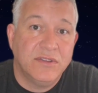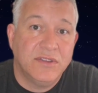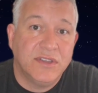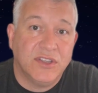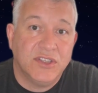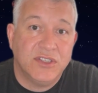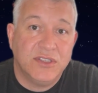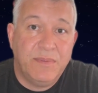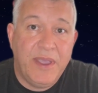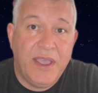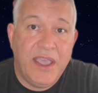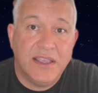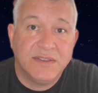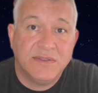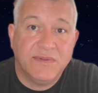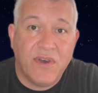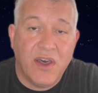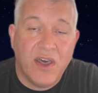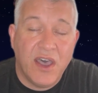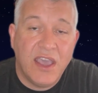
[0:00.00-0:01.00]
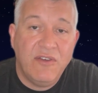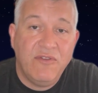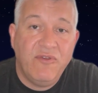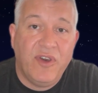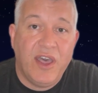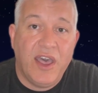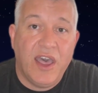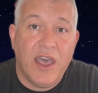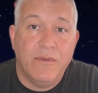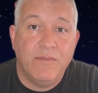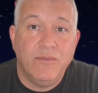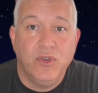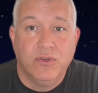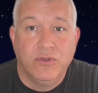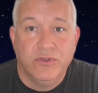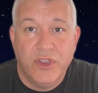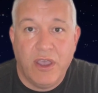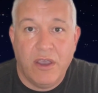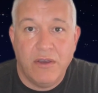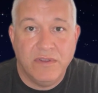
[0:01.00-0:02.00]
such as a PS5,
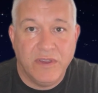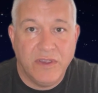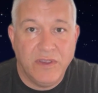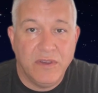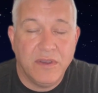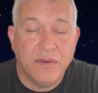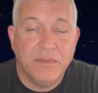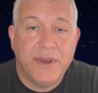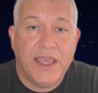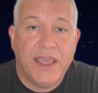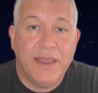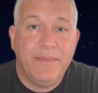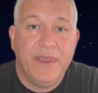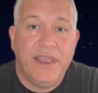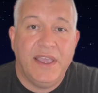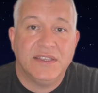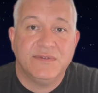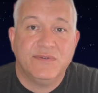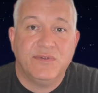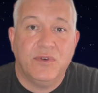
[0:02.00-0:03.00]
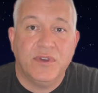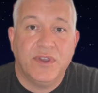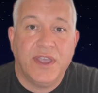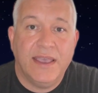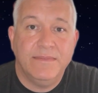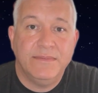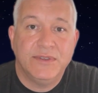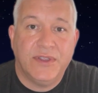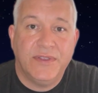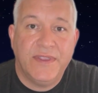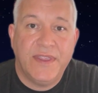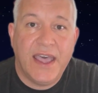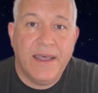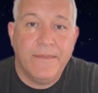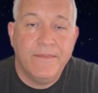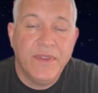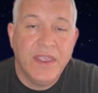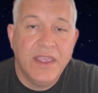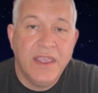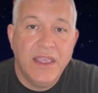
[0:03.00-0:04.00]
you'll know that you can play PS4 games on
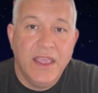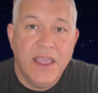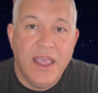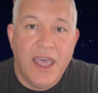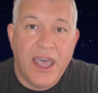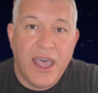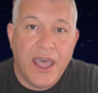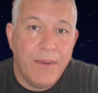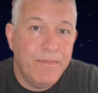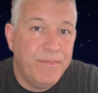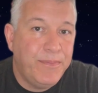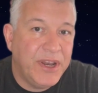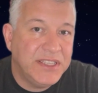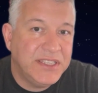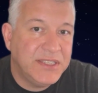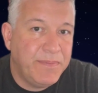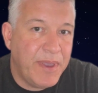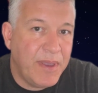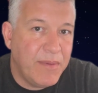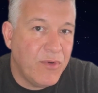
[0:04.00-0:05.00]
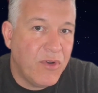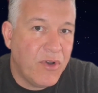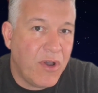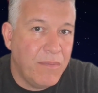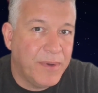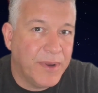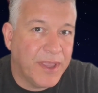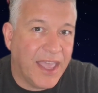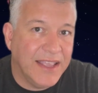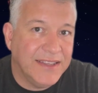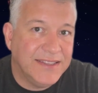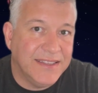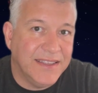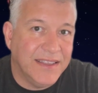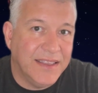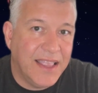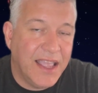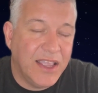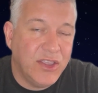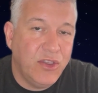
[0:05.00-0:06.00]
that. But it's a bit more complicated
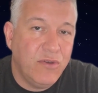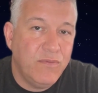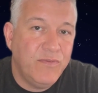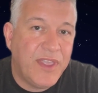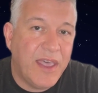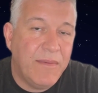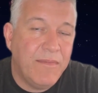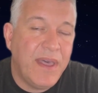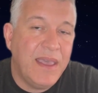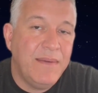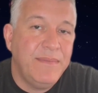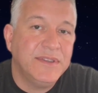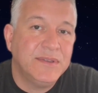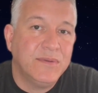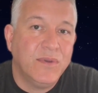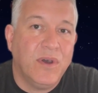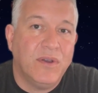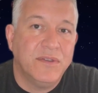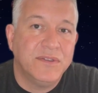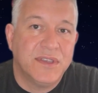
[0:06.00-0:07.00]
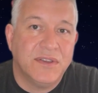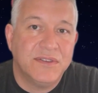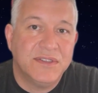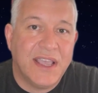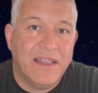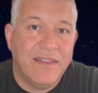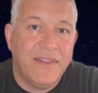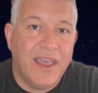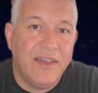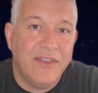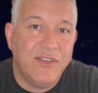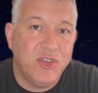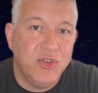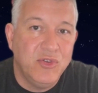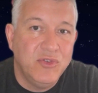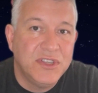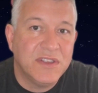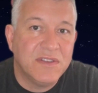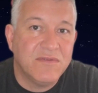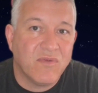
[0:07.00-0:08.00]
than that. There may be some consoles out there that
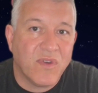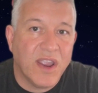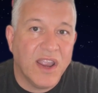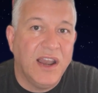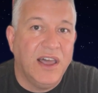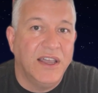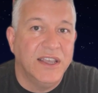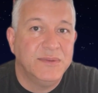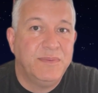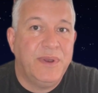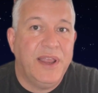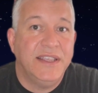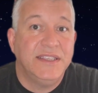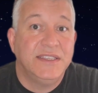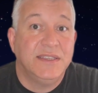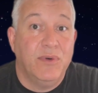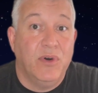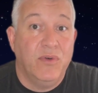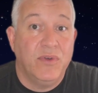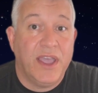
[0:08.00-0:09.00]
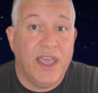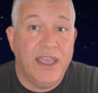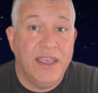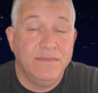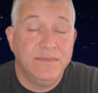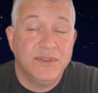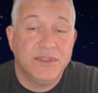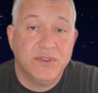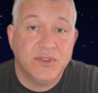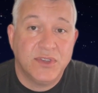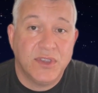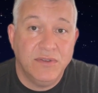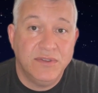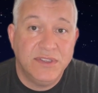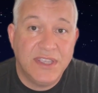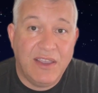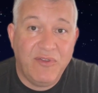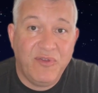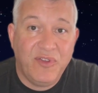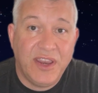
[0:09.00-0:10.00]
you didn't realise played some old games, so
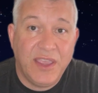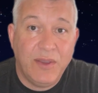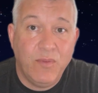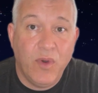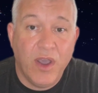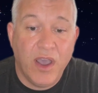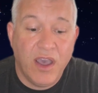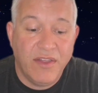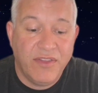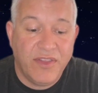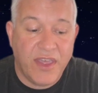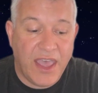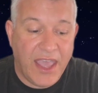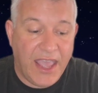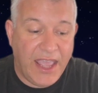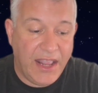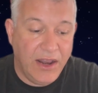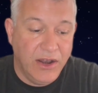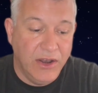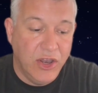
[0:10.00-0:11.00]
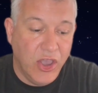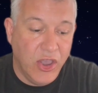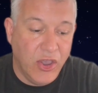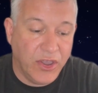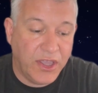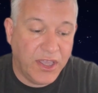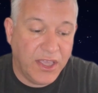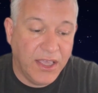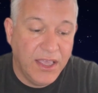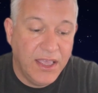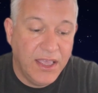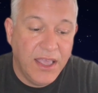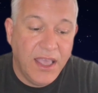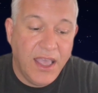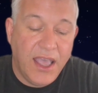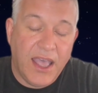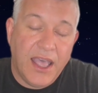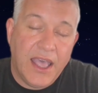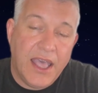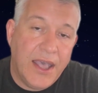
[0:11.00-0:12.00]
definitely worth a look.
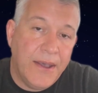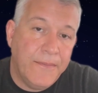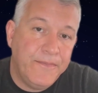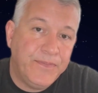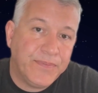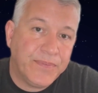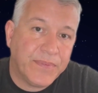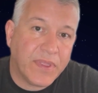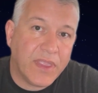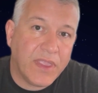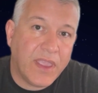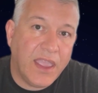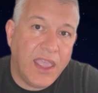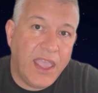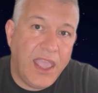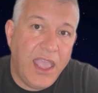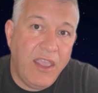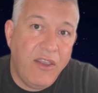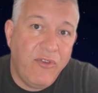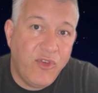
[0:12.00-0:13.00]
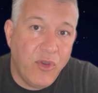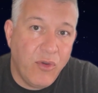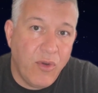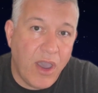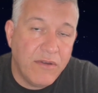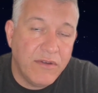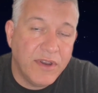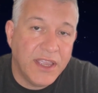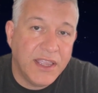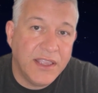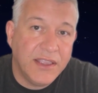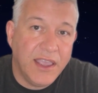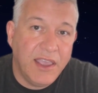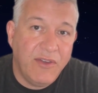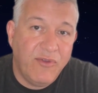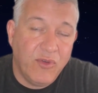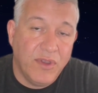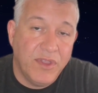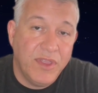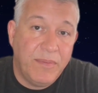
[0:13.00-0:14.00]
If you're in
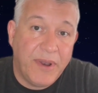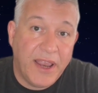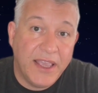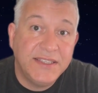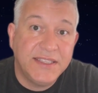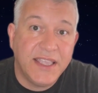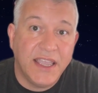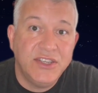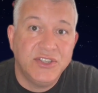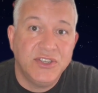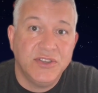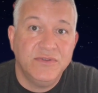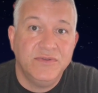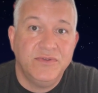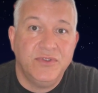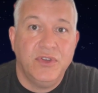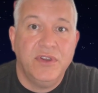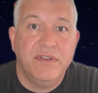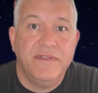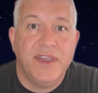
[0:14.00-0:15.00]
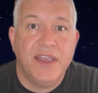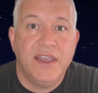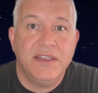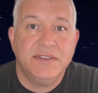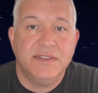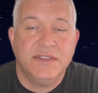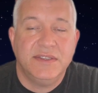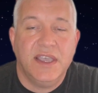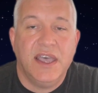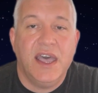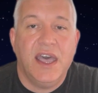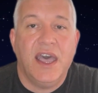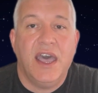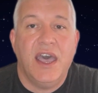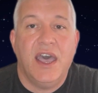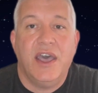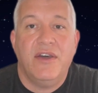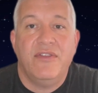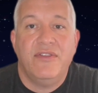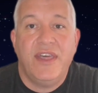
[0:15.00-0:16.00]
the PlayStation universe,
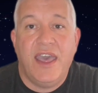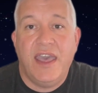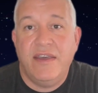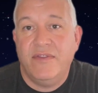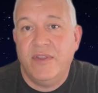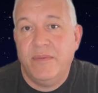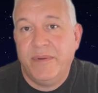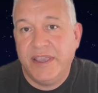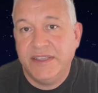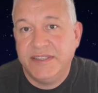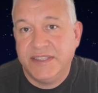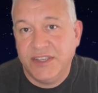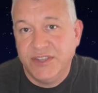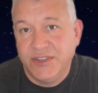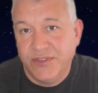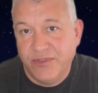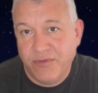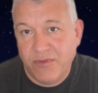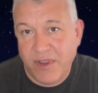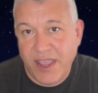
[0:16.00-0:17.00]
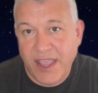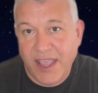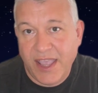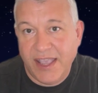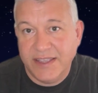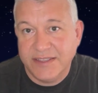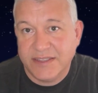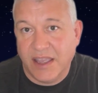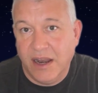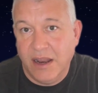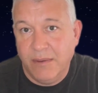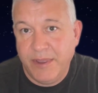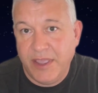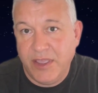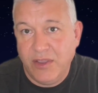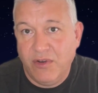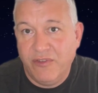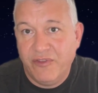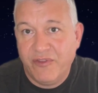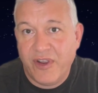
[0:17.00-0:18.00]
then the PlayStation 3 is going to be
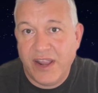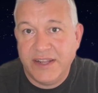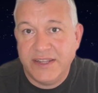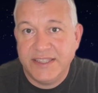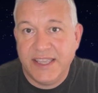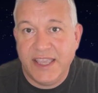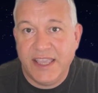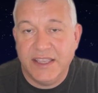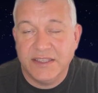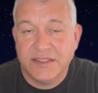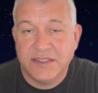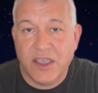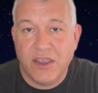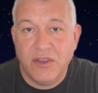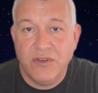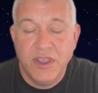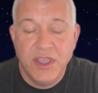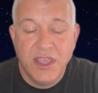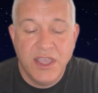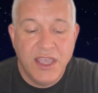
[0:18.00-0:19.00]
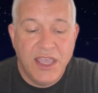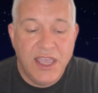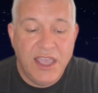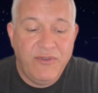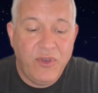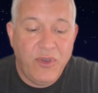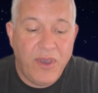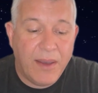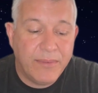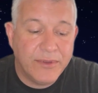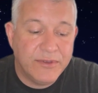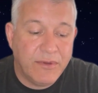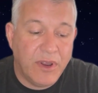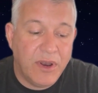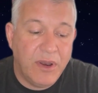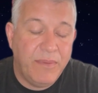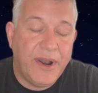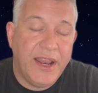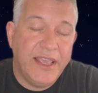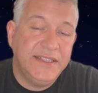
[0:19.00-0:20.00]
your friend here. So if you happen to
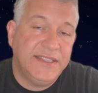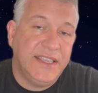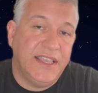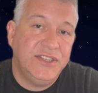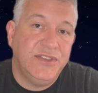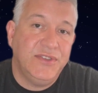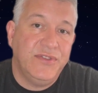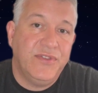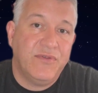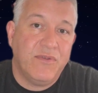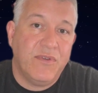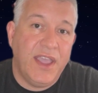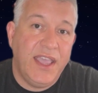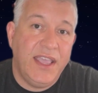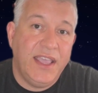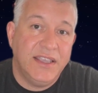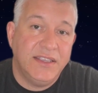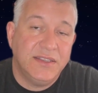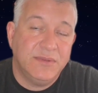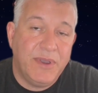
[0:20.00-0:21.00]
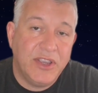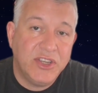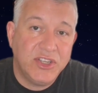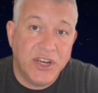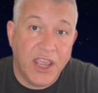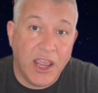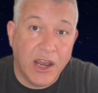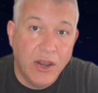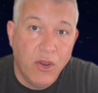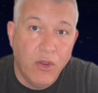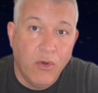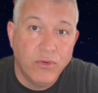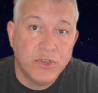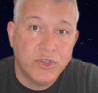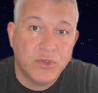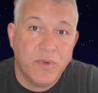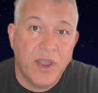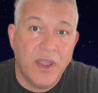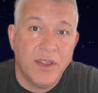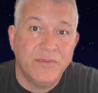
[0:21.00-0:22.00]
own a PlayStation 3, especially a
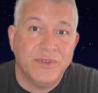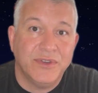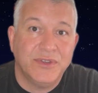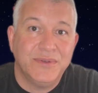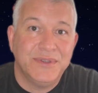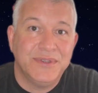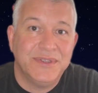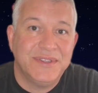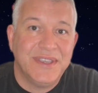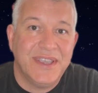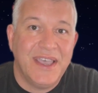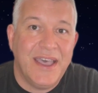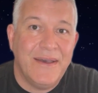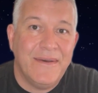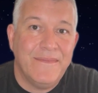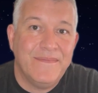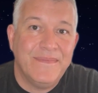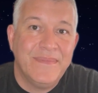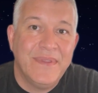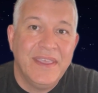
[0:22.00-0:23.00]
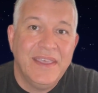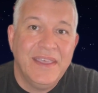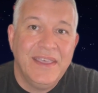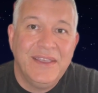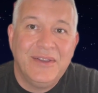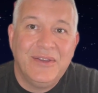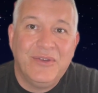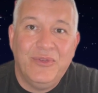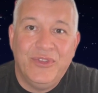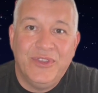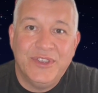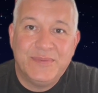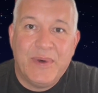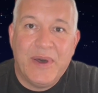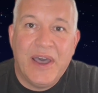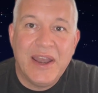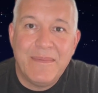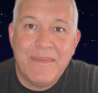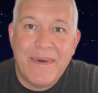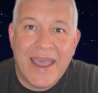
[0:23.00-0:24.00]
launch one, which was called the
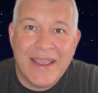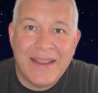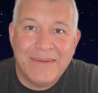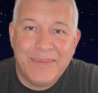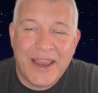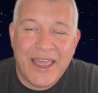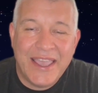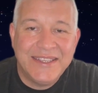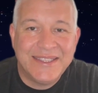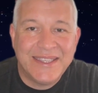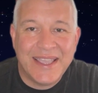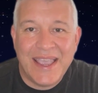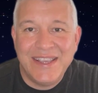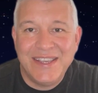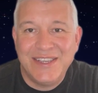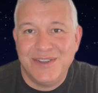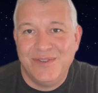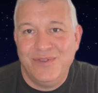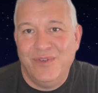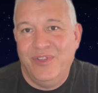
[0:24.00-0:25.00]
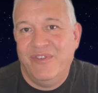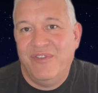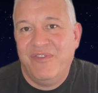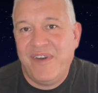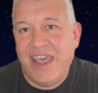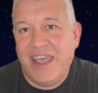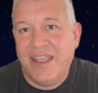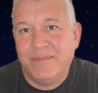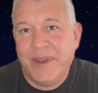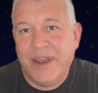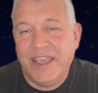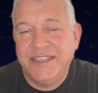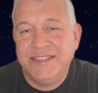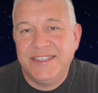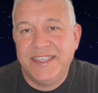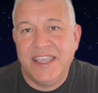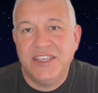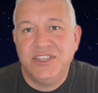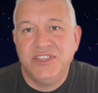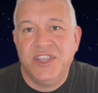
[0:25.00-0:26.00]
Spider-Man PlayStation or the Fat
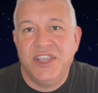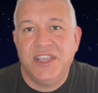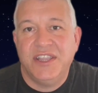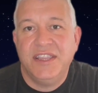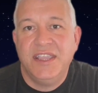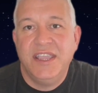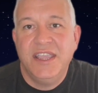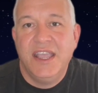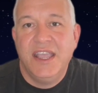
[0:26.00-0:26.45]
PlayStation,